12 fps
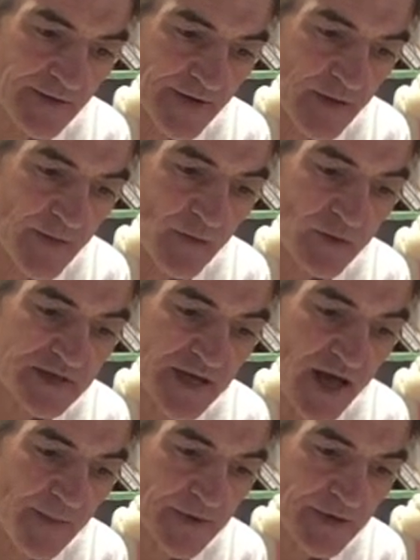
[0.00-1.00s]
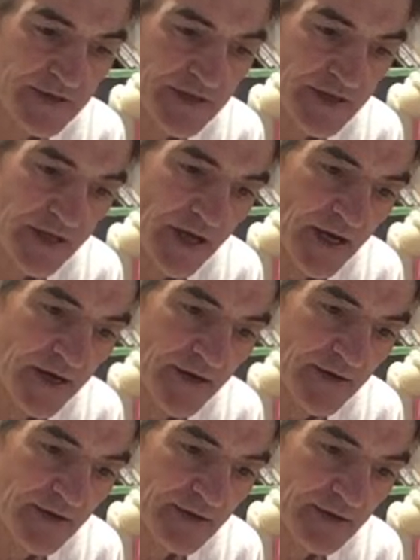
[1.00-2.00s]
Think about what's happening to the
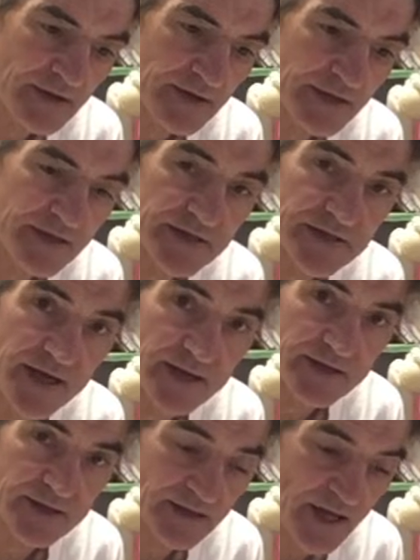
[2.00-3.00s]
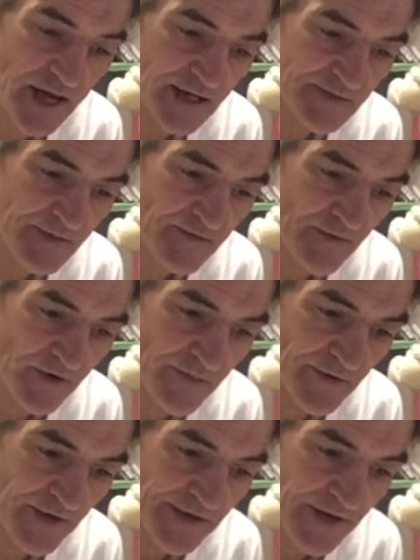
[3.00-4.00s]
air inside of the glass before I
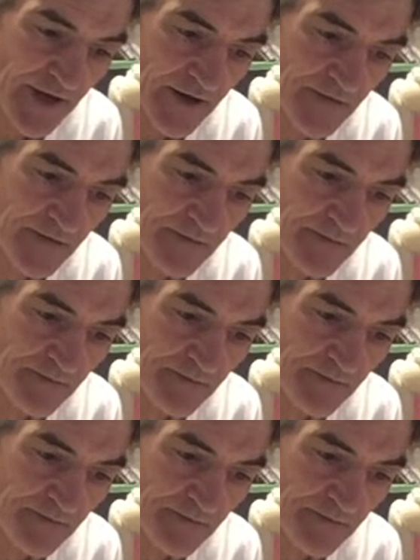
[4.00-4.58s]
put it down.